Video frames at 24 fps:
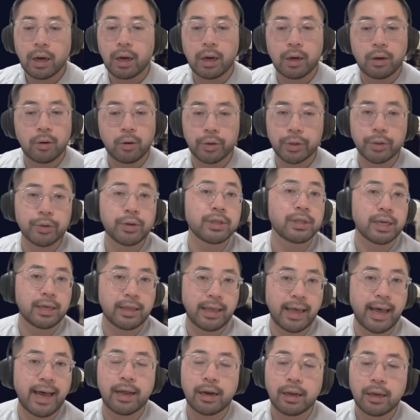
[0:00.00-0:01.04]
or units
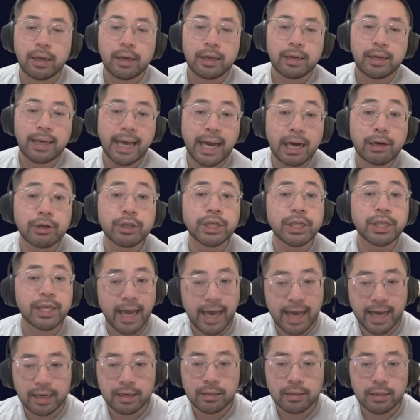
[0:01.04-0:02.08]
like that. Now she
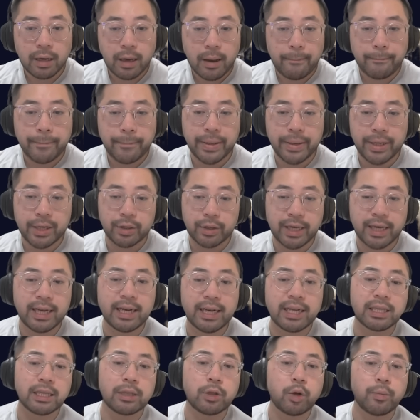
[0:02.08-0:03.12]
can, but her
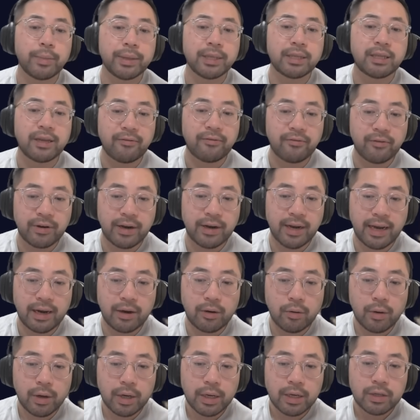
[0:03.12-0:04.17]
kit is a little bit different
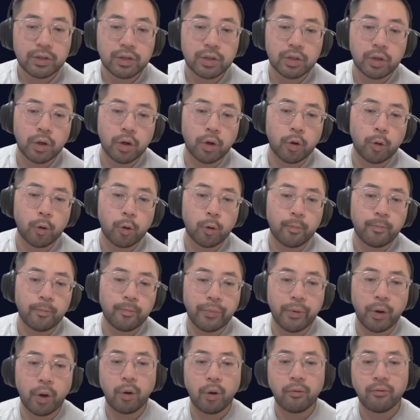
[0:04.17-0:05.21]
now. So
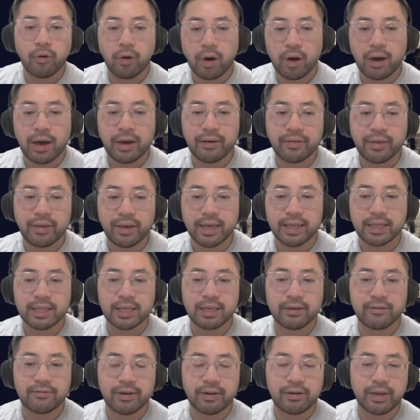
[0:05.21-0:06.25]
overall, I think
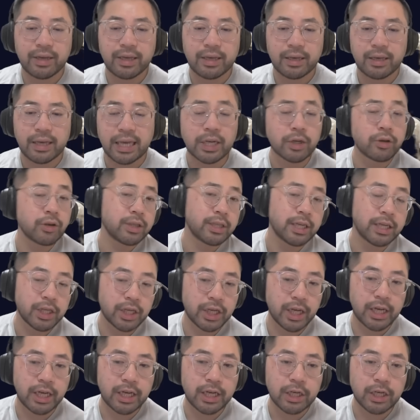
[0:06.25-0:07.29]
it's a very interesting
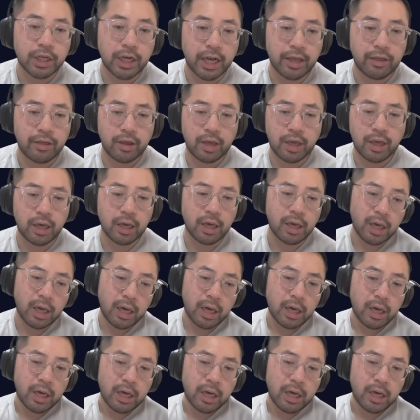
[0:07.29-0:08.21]
change. I think